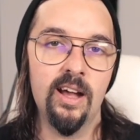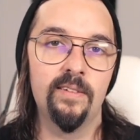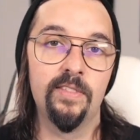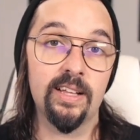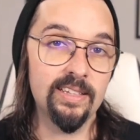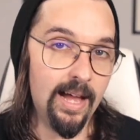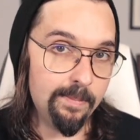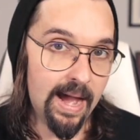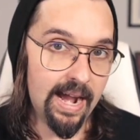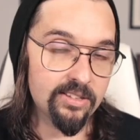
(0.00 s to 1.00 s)
of the
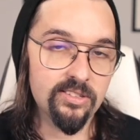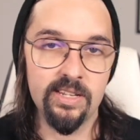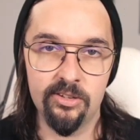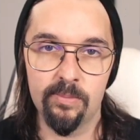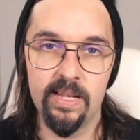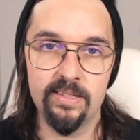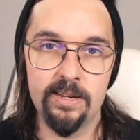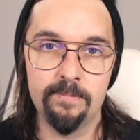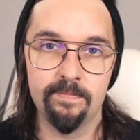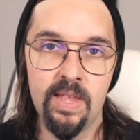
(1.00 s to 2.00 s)
climax in your melody.